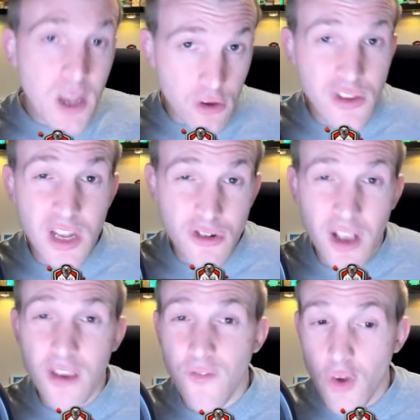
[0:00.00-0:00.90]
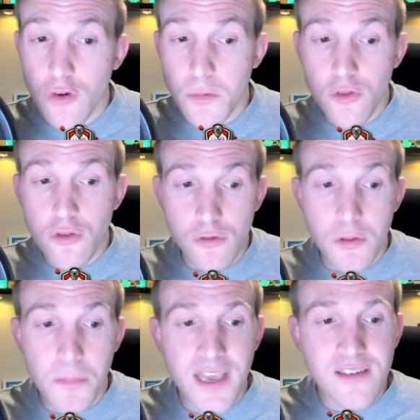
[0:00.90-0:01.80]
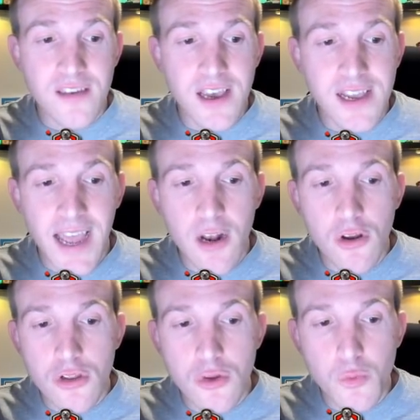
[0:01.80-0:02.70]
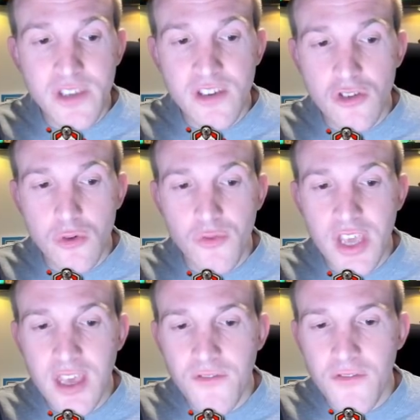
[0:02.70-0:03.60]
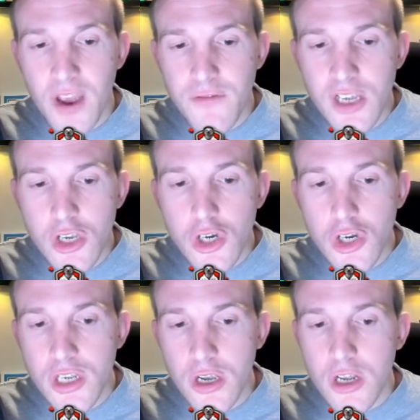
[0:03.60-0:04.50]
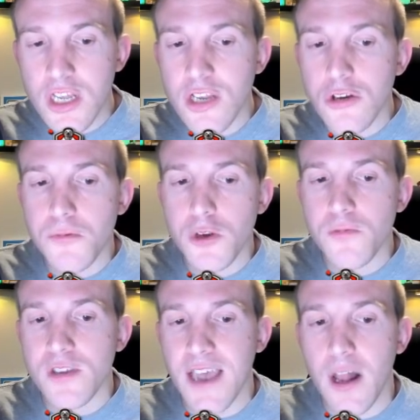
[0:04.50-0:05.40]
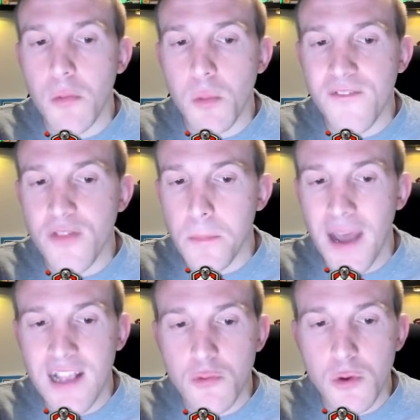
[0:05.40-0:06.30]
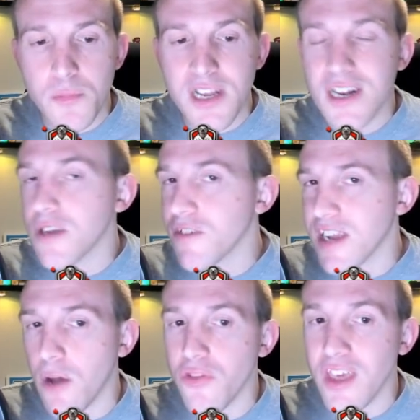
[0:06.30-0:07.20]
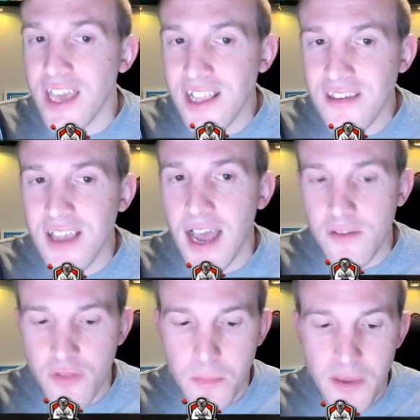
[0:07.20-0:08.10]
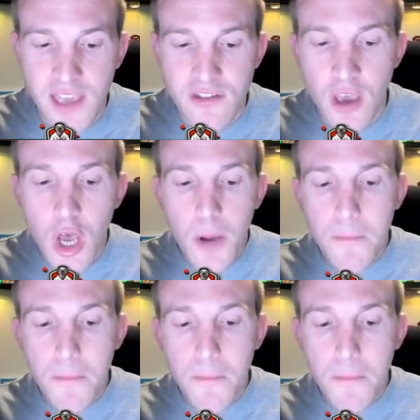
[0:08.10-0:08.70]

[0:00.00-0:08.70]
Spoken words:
because they're transferable through the base. Again, look at the wizards over here. Very good cleanup troops to help with. The bats will be clearing out the inside of the base,